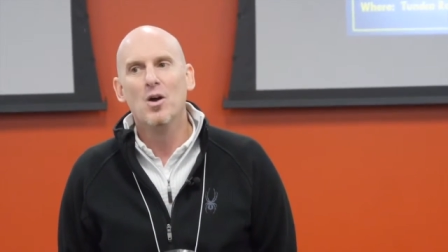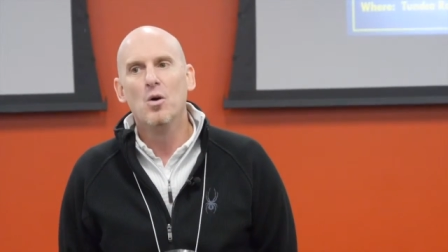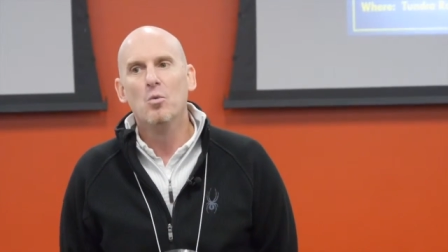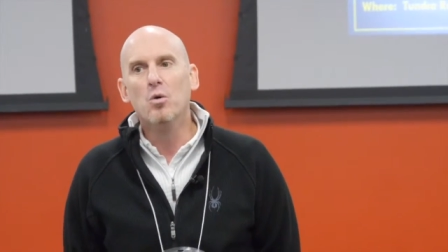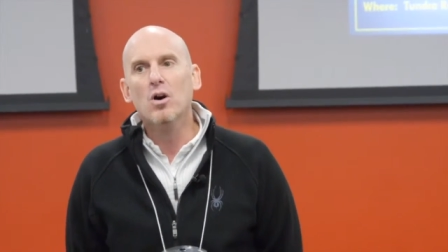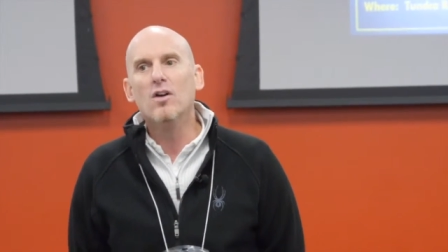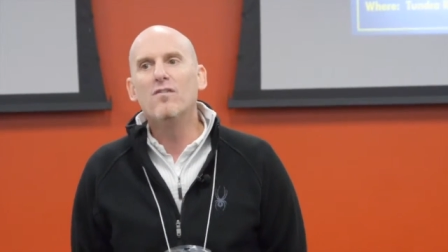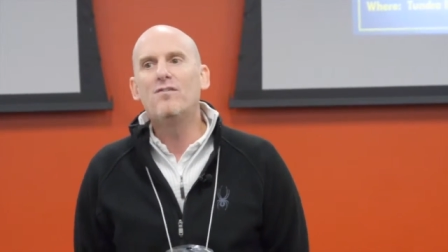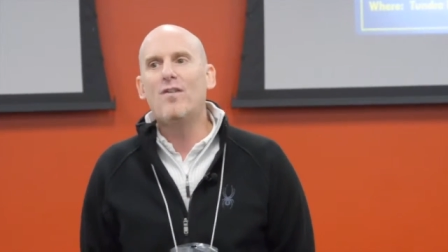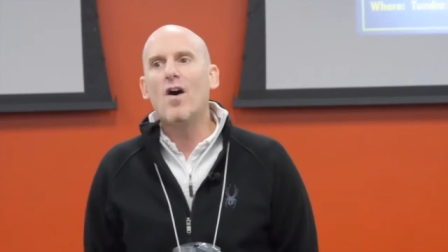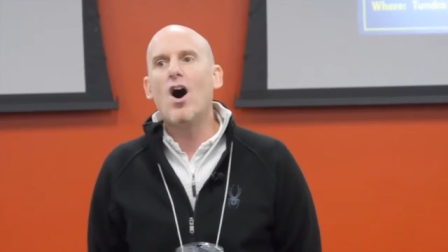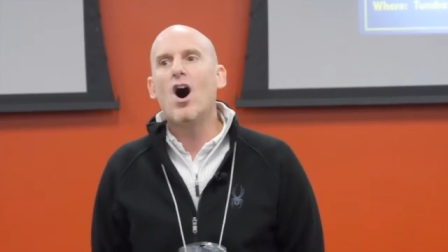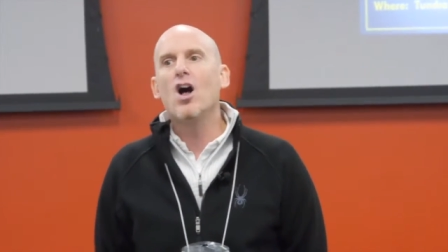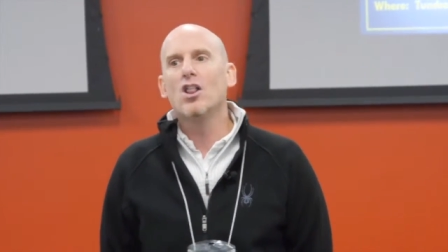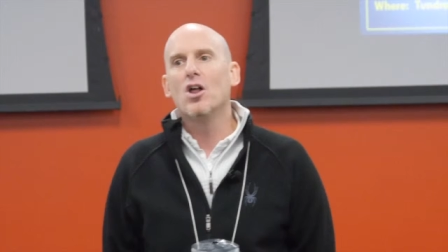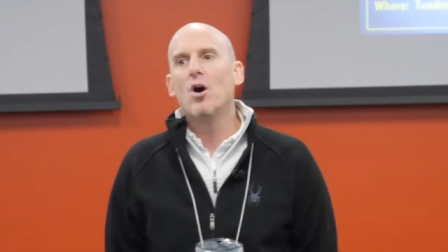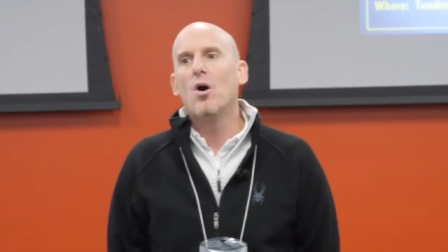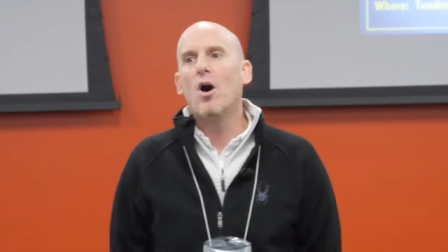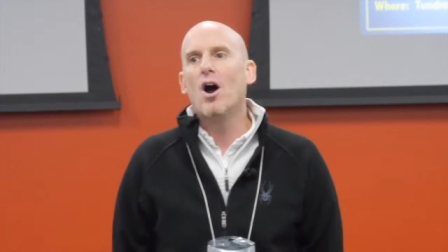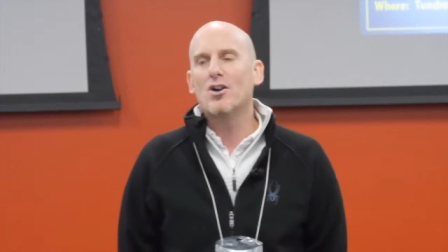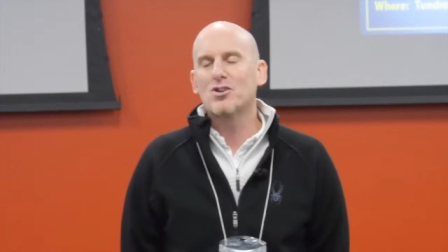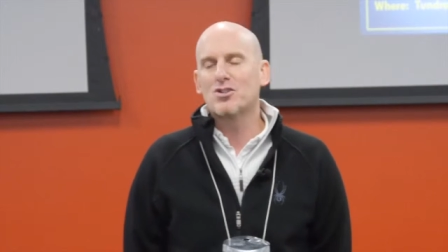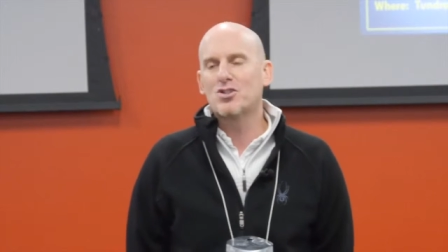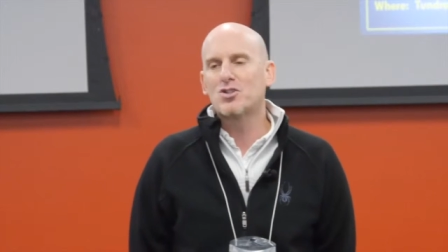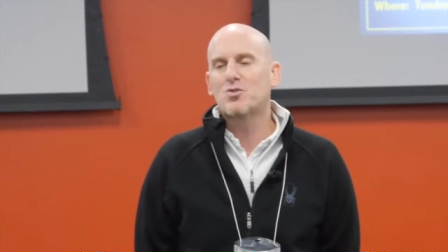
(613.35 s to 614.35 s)
will follow
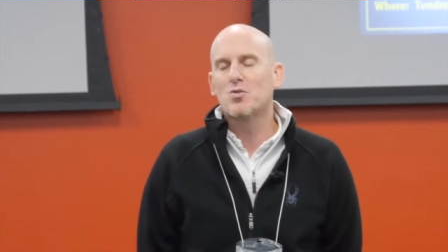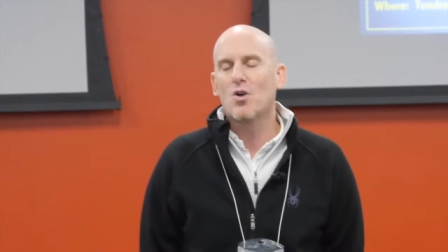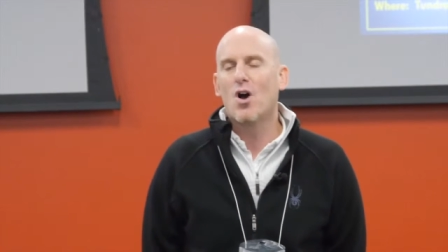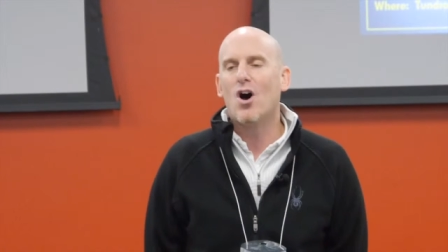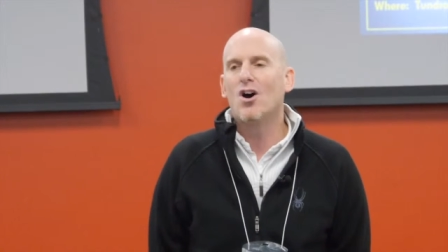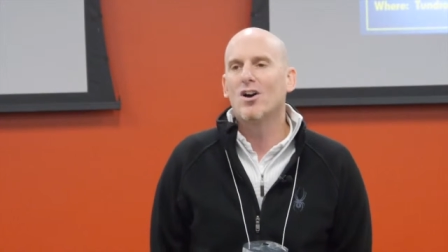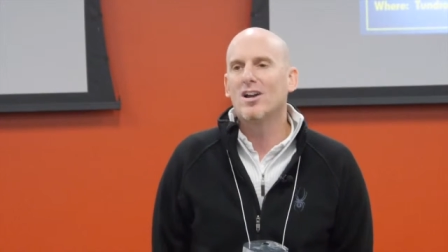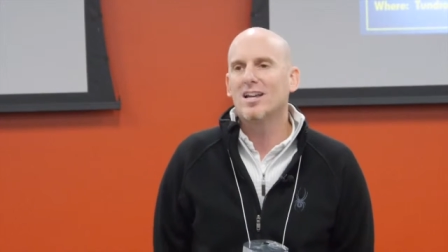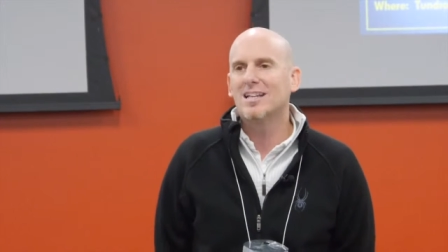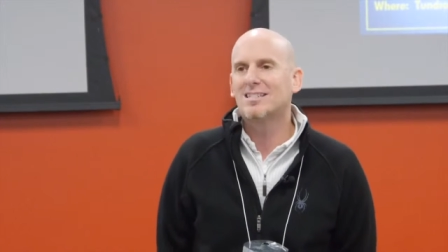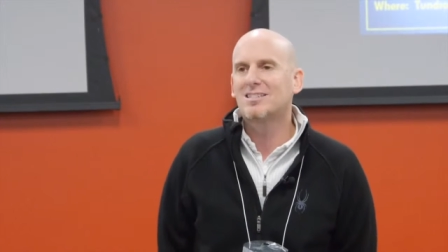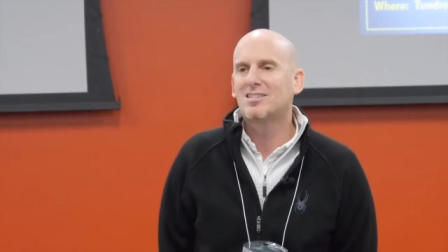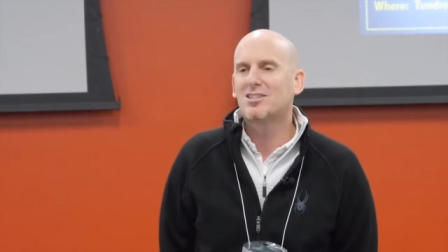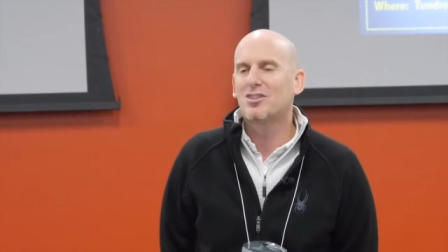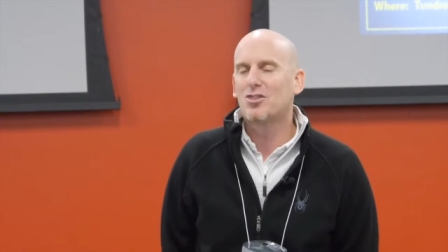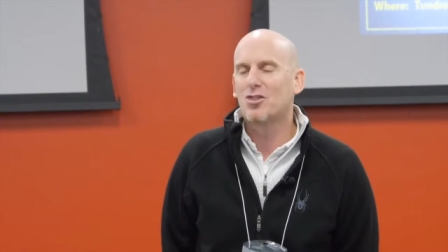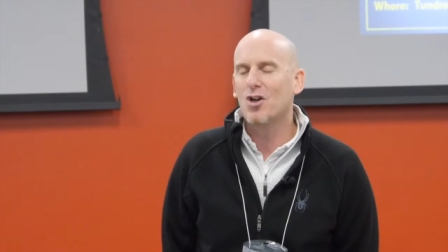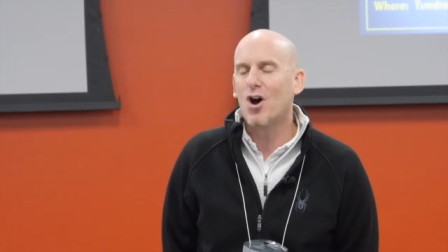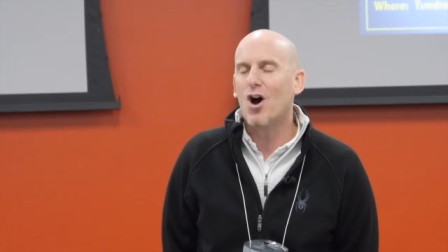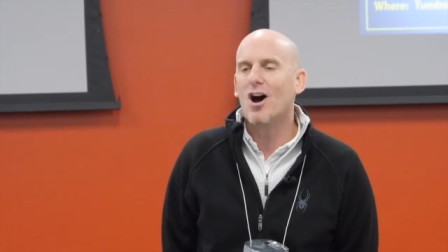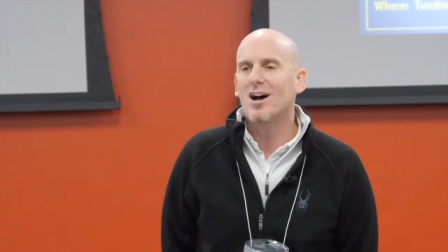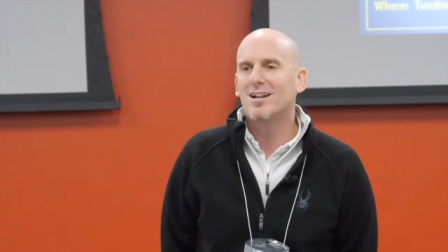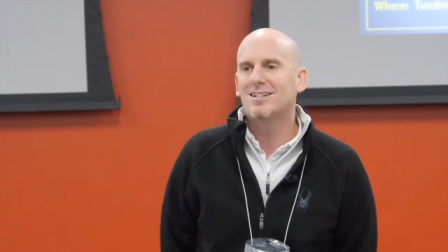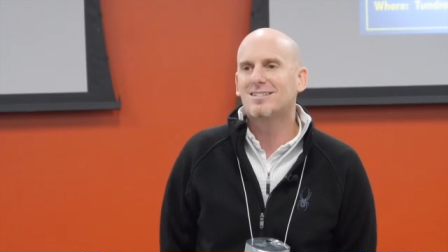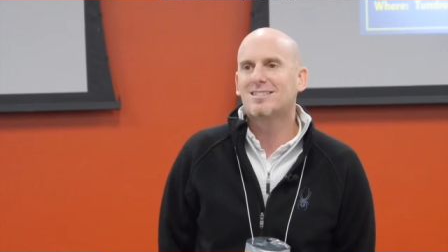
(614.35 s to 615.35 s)
our strongest
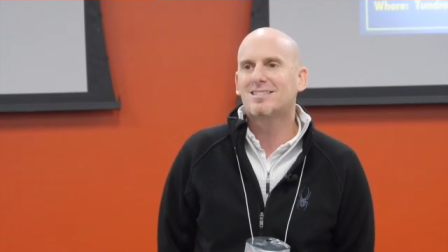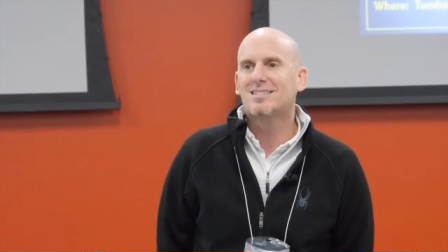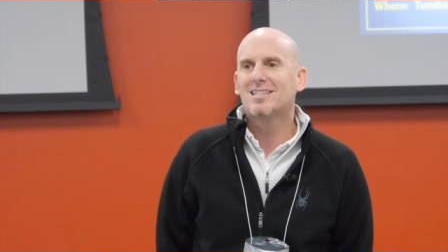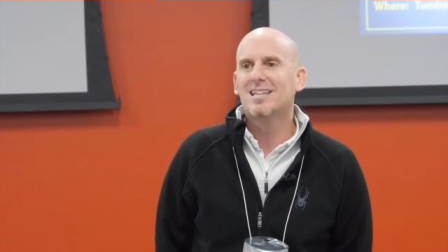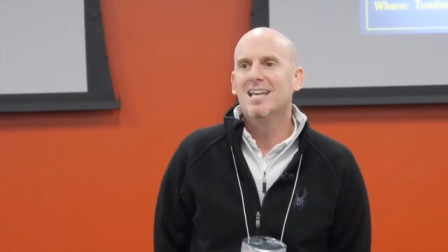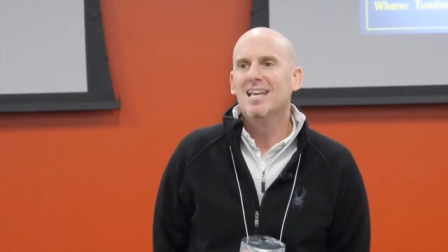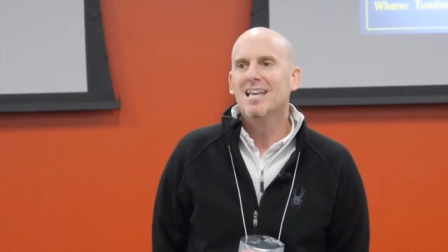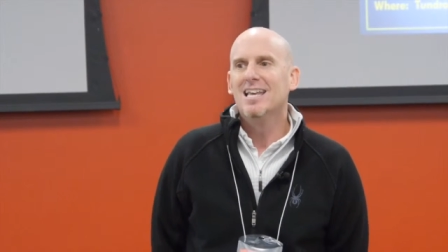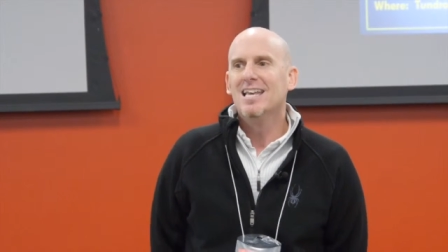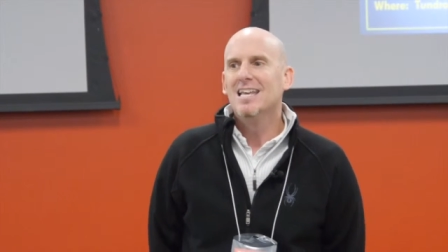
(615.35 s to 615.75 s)
thoughts.